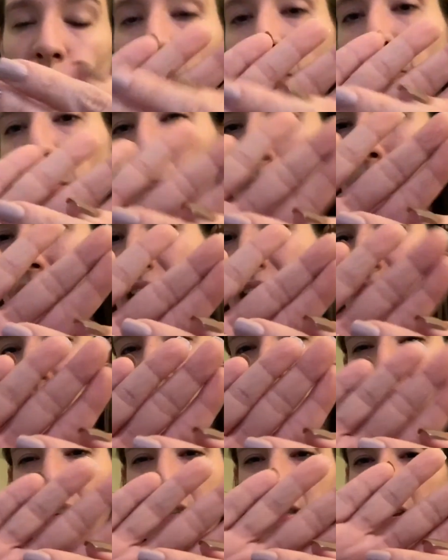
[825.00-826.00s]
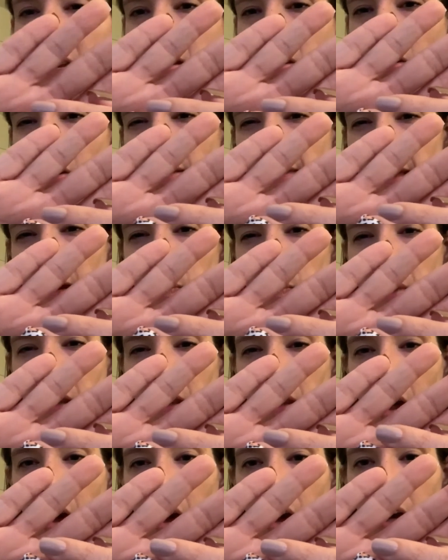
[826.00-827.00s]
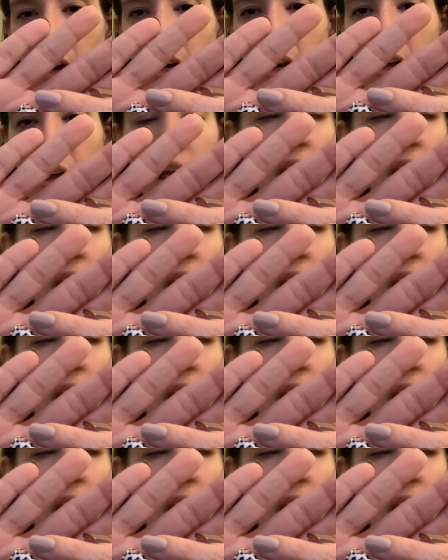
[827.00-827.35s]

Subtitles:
for me, these nails are a little bit long.